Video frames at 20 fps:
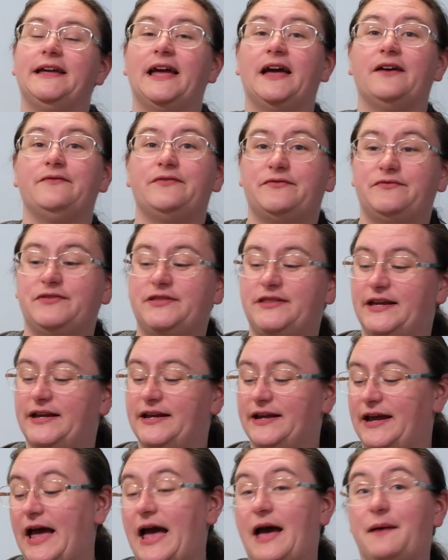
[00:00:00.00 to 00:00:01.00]
have
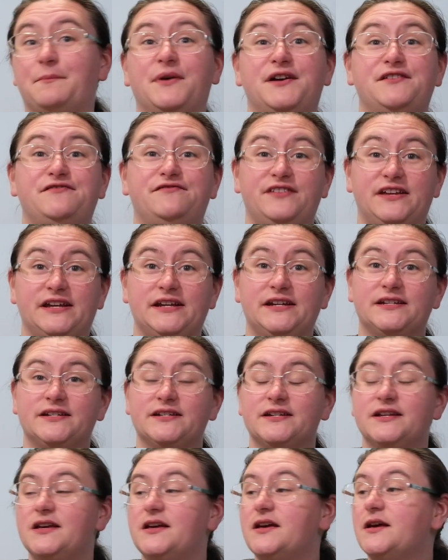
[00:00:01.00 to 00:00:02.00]
everything at my feet,
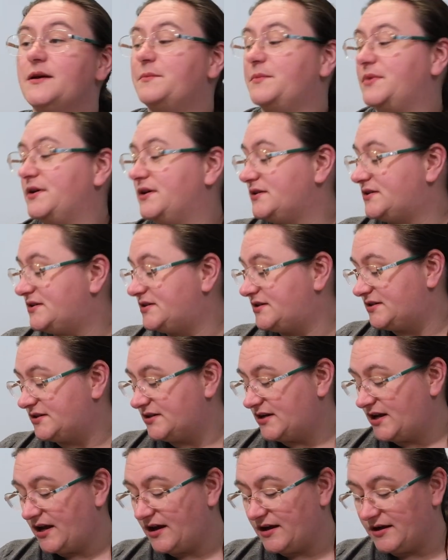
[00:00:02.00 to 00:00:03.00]
but
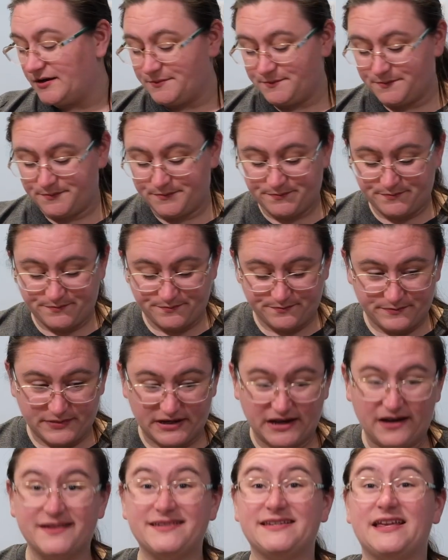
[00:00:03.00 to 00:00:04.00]
um,
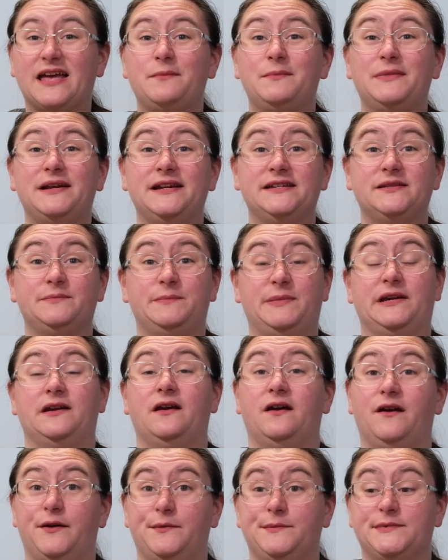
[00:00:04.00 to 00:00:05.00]
because Emily's been
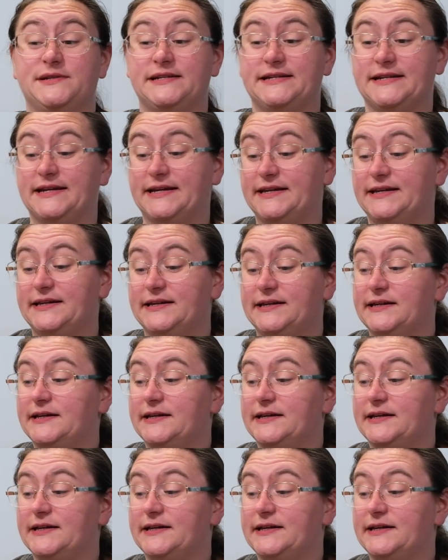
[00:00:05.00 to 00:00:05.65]
at home today,